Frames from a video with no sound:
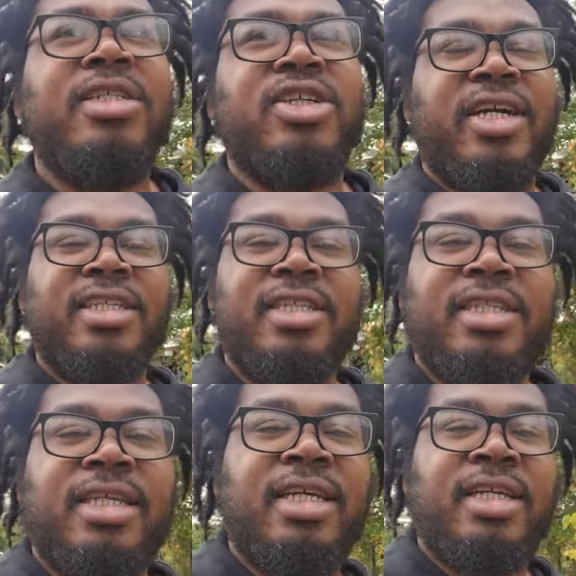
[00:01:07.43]

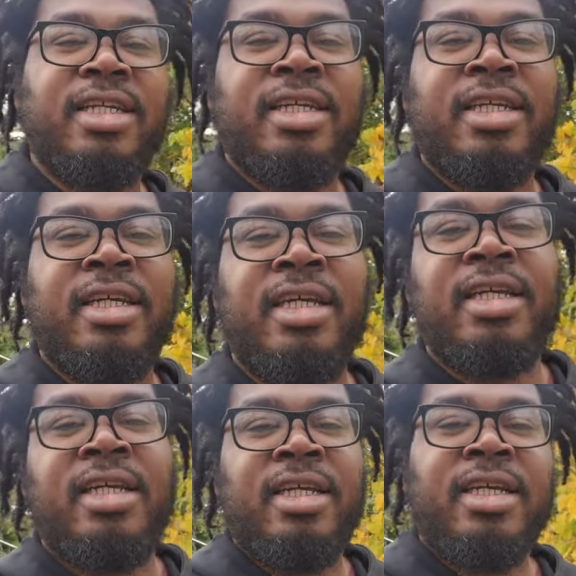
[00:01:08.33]
Just
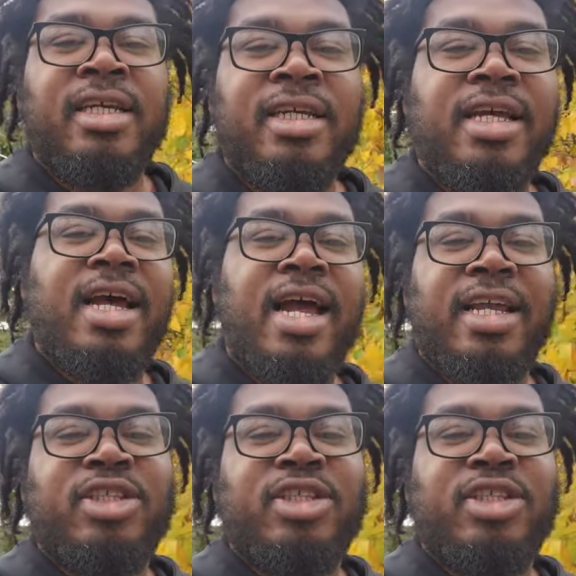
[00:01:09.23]
on